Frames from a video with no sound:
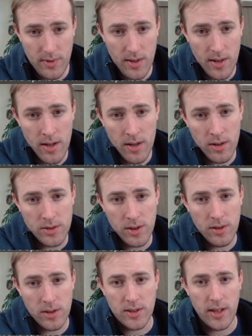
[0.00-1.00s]
It also
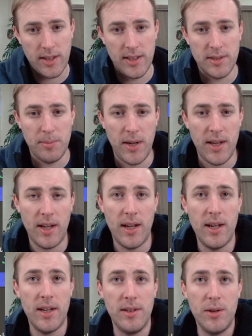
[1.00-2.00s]
looks like he's made
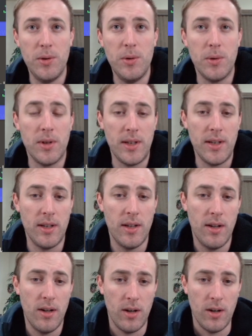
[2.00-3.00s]
a new
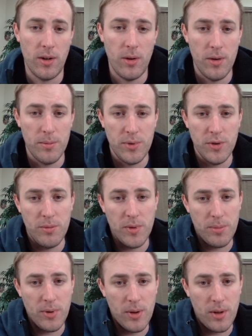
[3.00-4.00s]
Ergo
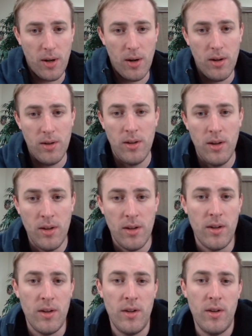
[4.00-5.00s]
improvement protocol
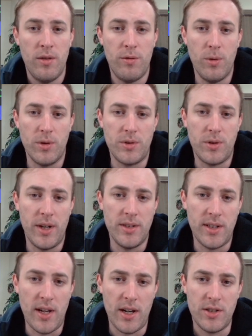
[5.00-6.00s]
for
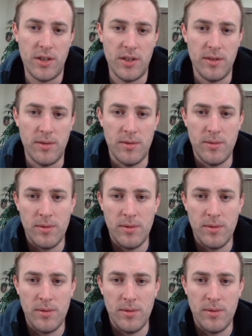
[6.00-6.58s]
transaction